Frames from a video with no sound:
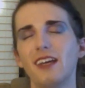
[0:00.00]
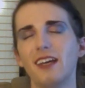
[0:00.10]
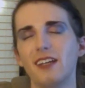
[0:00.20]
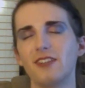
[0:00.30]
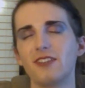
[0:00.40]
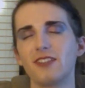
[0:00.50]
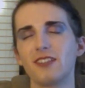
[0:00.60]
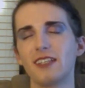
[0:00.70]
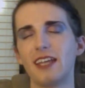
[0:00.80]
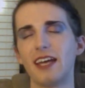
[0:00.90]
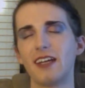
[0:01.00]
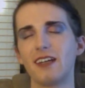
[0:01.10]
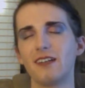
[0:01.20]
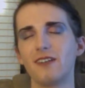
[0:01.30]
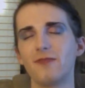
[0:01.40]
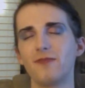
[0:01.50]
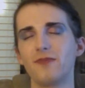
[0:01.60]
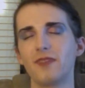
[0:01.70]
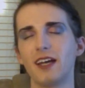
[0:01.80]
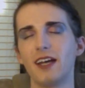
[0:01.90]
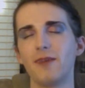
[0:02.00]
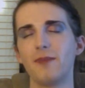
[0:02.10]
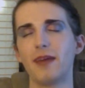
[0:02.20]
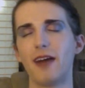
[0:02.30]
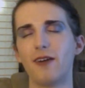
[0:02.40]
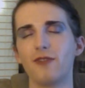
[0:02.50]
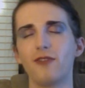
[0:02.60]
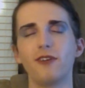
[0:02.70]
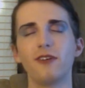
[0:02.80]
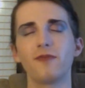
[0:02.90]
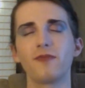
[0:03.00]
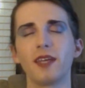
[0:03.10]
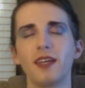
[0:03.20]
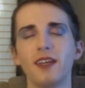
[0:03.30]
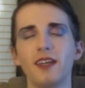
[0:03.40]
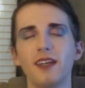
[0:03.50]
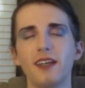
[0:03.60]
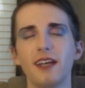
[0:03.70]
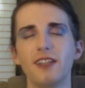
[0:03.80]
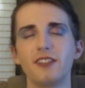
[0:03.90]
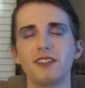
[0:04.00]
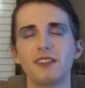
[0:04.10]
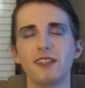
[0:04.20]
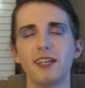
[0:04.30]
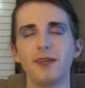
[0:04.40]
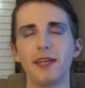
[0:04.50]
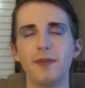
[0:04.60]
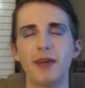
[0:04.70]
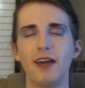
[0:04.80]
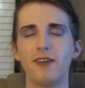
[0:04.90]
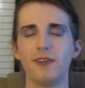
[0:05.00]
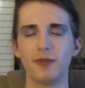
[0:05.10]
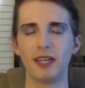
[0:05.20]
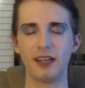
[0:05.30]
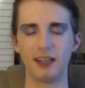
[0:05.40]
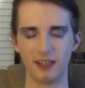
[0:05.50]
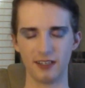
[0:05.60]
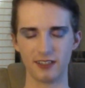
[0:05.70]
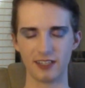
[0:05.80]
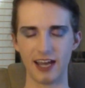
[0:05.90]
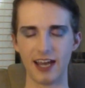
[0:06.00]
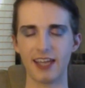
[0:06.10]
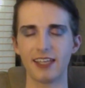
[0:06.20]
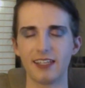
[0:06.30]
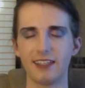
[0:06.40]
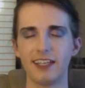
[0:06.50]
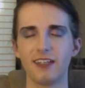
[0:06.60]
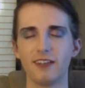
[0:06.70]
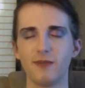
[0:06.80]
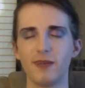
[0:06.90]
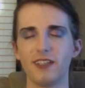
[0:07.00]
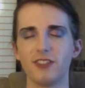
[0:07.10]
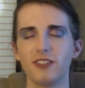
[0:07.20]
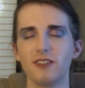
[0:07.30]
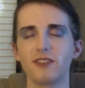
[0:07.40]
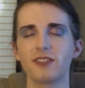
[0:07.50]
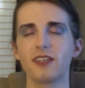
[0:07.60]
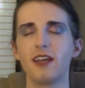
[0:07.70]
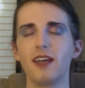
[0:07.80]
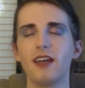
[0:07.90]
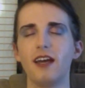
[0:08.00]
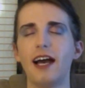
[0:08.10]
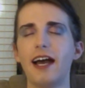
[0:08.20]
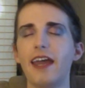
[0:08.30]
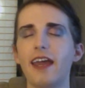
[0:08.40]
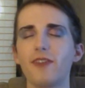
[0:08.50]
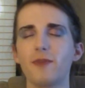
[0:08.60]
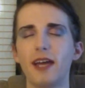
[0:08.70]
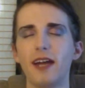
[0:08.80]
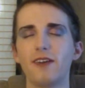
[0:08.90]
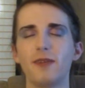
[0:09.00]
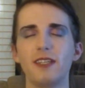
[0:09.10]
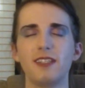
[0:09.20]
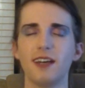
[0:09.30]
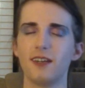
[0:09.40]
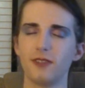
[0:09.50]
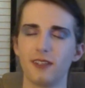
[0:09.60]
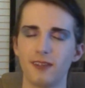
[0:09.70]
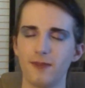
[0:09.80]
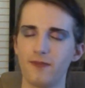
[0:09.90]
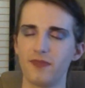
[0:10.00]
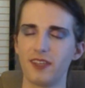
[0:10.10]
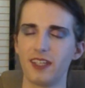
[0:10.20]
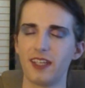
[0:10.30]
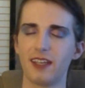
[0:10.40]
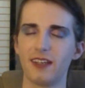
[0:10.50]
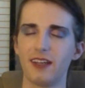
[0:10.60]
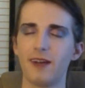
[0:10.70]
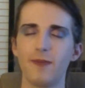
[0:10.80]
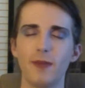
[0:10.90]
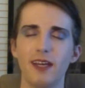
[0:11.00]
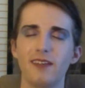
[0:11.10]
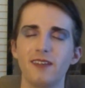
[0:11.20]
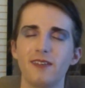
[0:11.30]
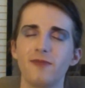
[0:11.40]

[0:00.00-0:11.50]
I choose to let that go. I am powerful. I choose to claim that power in my heart. I can let go of my issues. I have the power to be done with them. Amen.